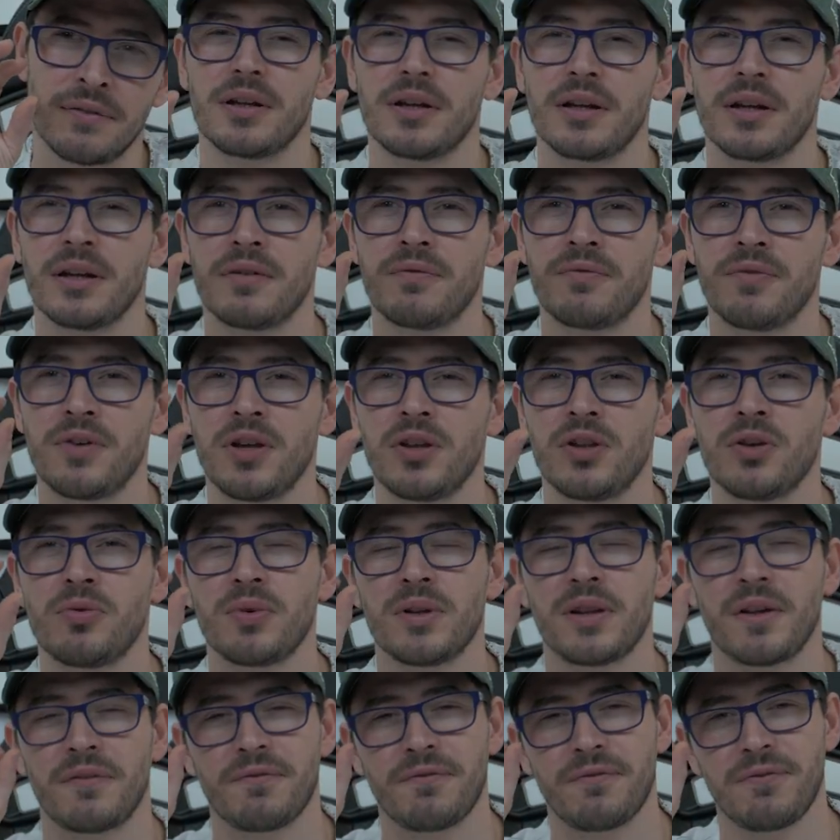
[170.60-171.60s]
a video
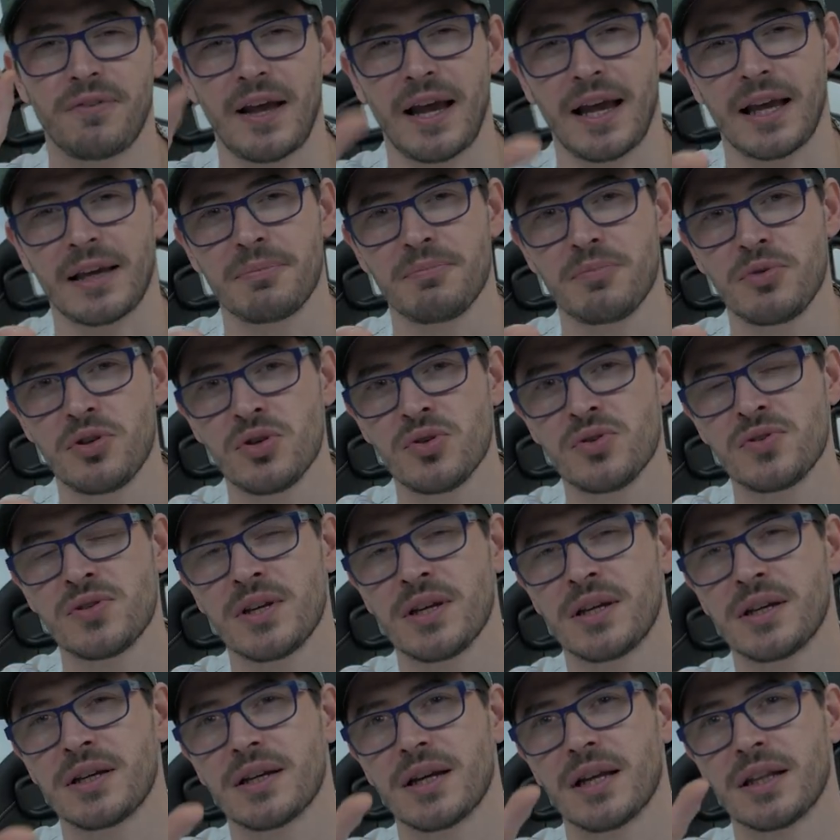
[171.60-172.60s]
with a FLAC
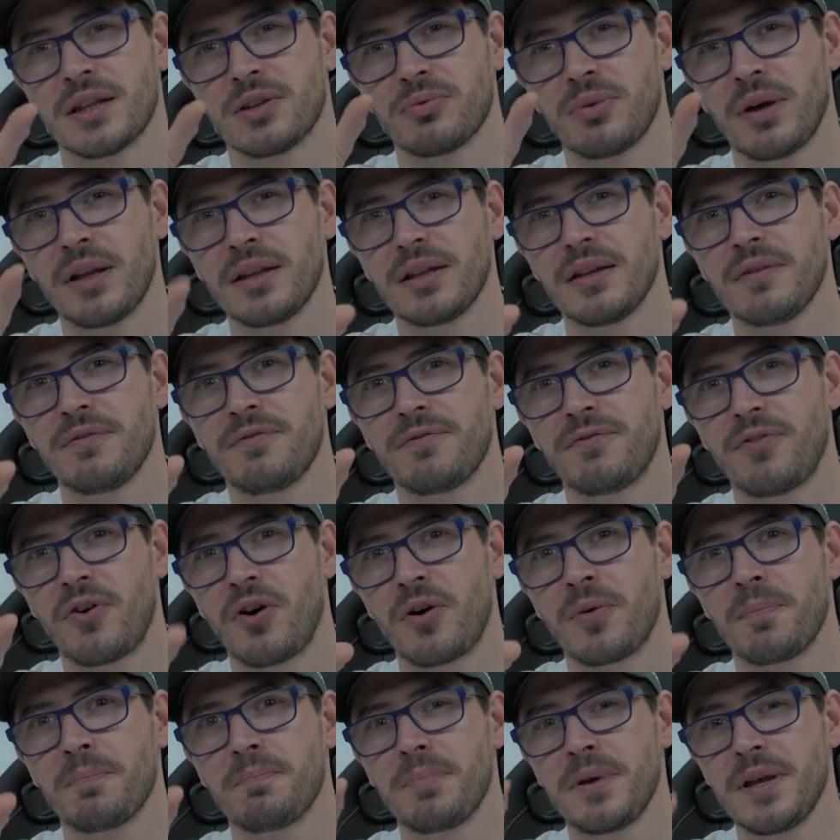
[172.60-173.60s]
music at
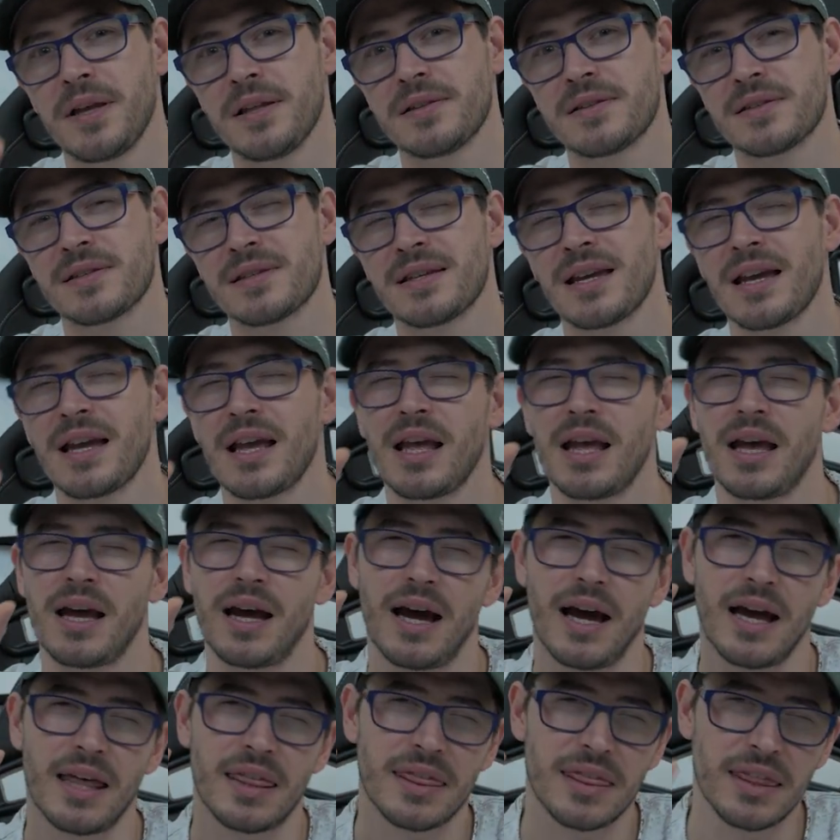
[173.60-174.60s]
24 bits,
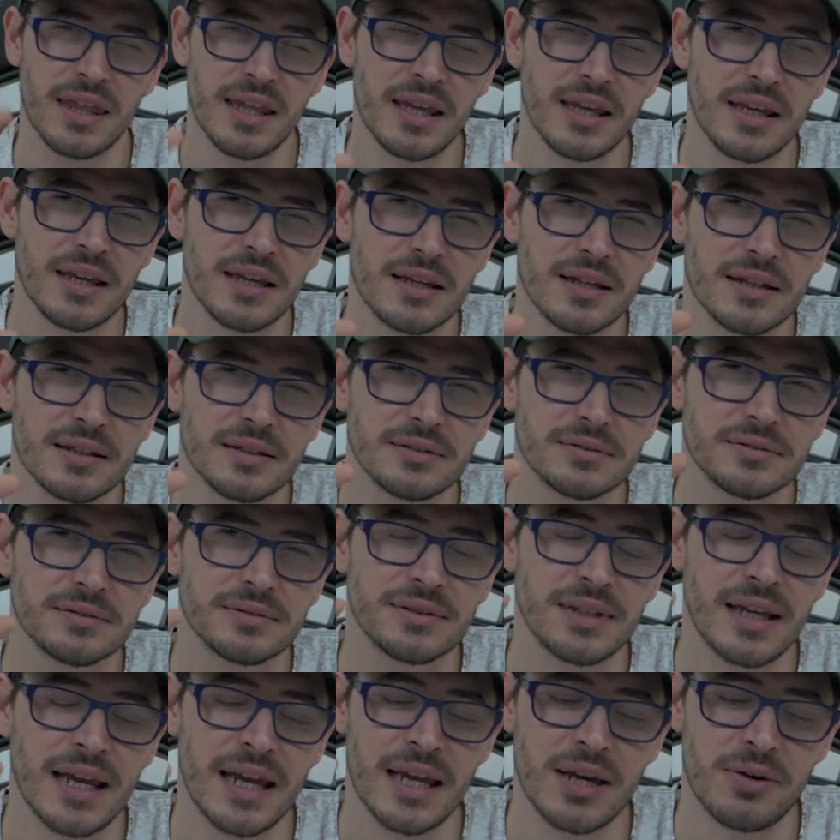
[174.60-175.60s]
I think
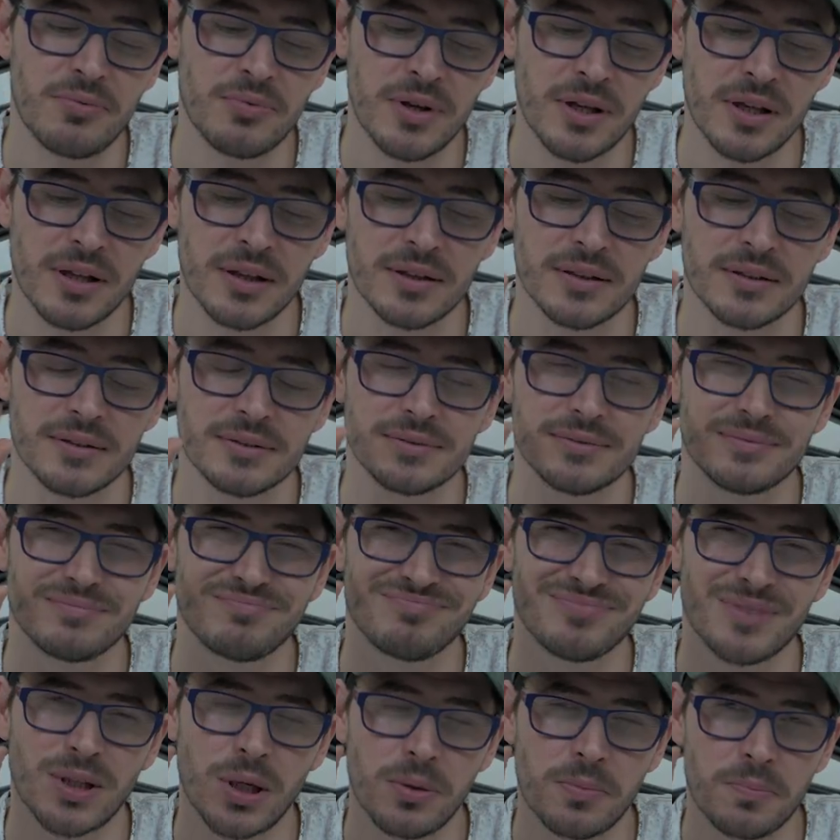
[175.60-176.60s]
they will
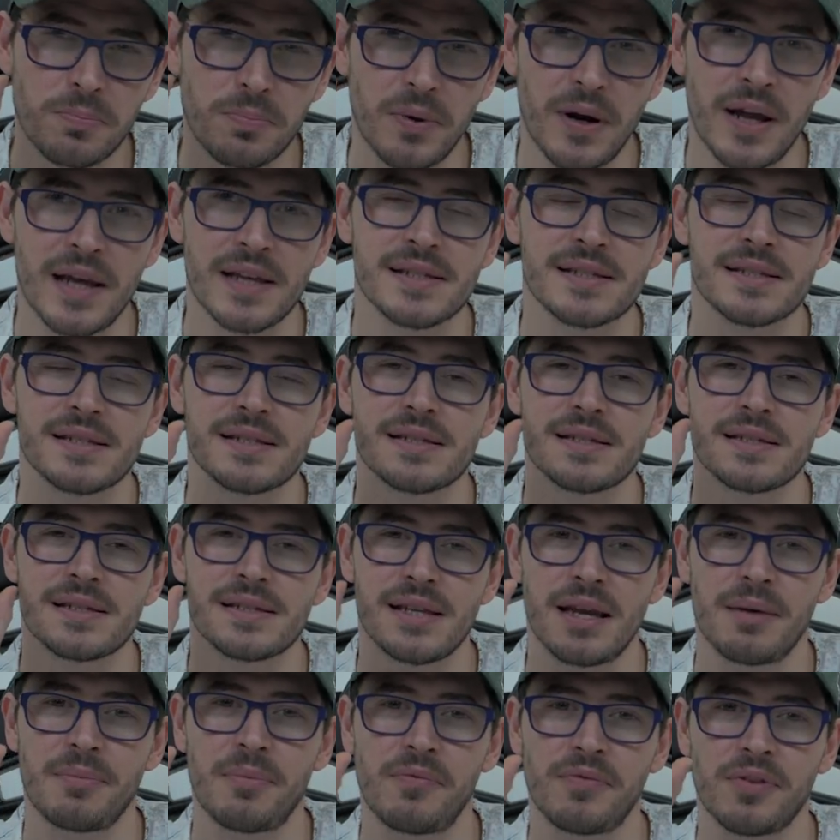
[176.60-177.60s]
compress
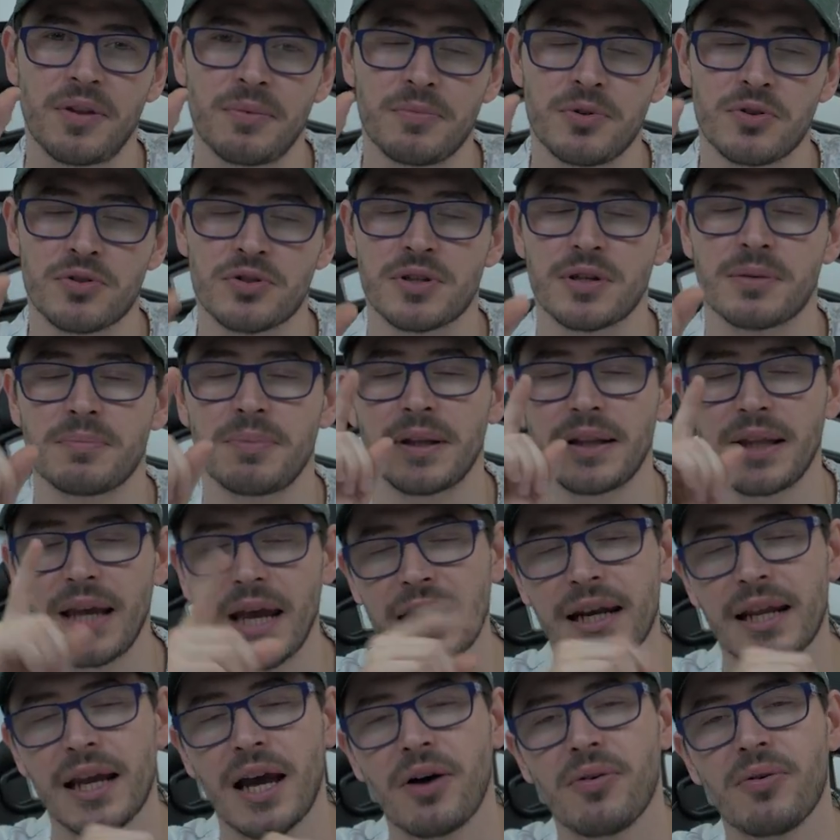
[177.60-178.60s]
some of the music. But
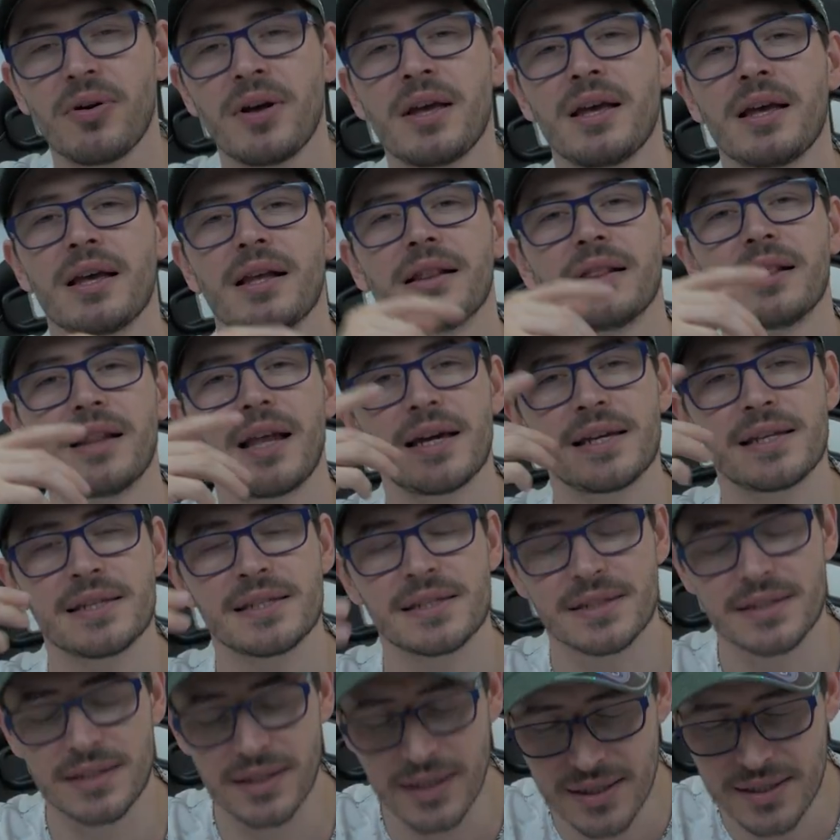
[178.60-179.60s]
anyhow,
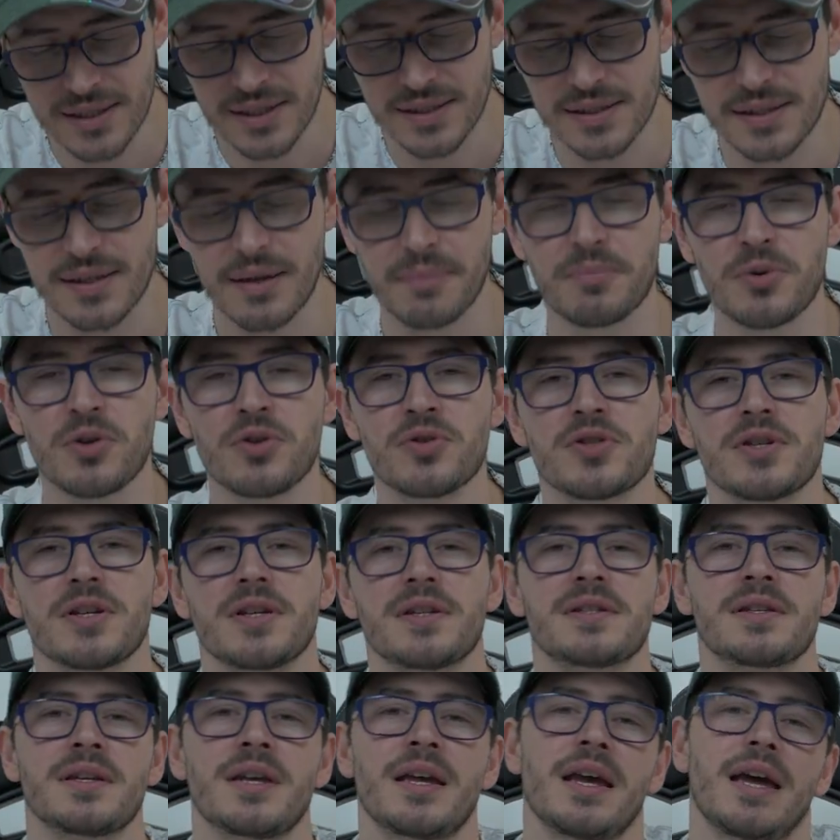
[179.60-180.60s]
let's listen some
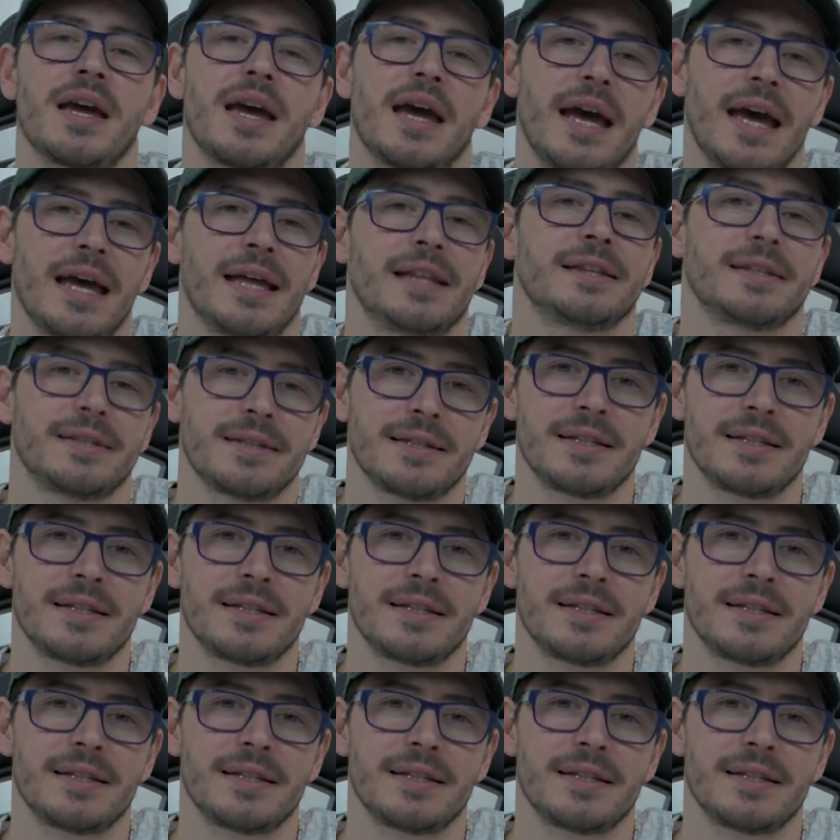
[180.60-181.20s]
musics and